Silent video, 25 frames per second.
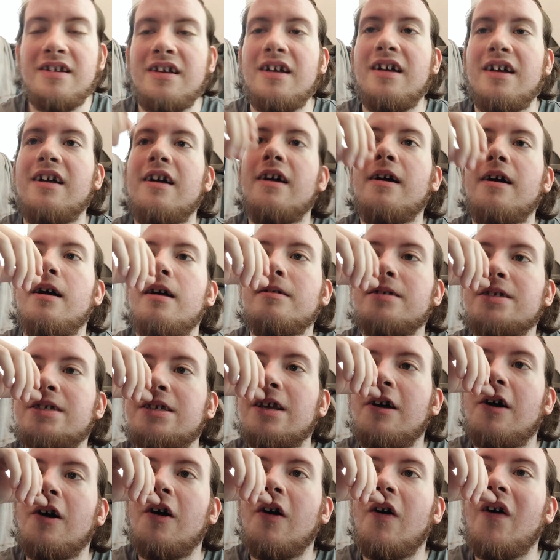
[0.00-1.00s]

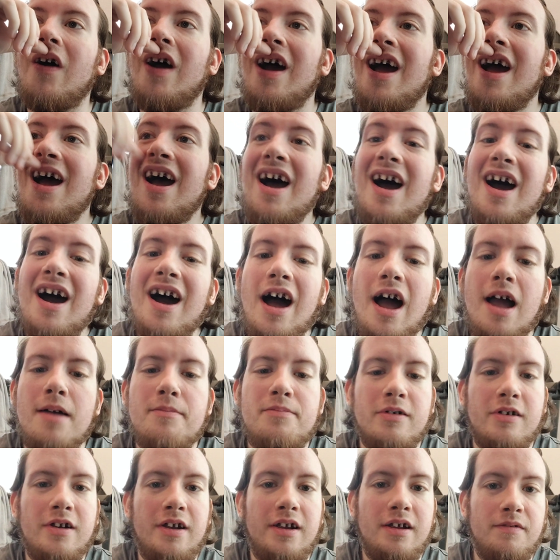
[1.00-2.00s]
So I
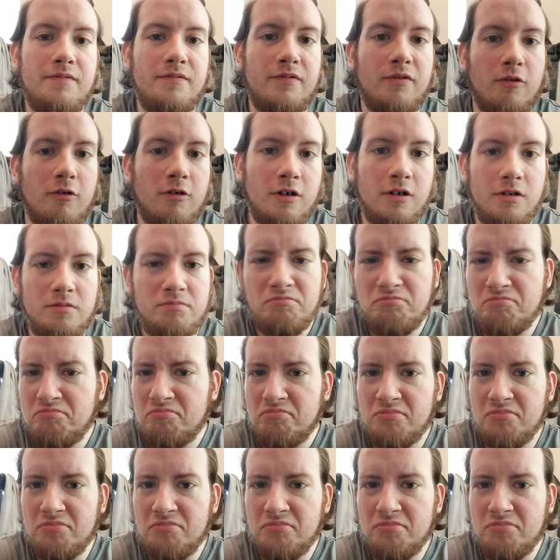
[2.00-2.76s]
put in for,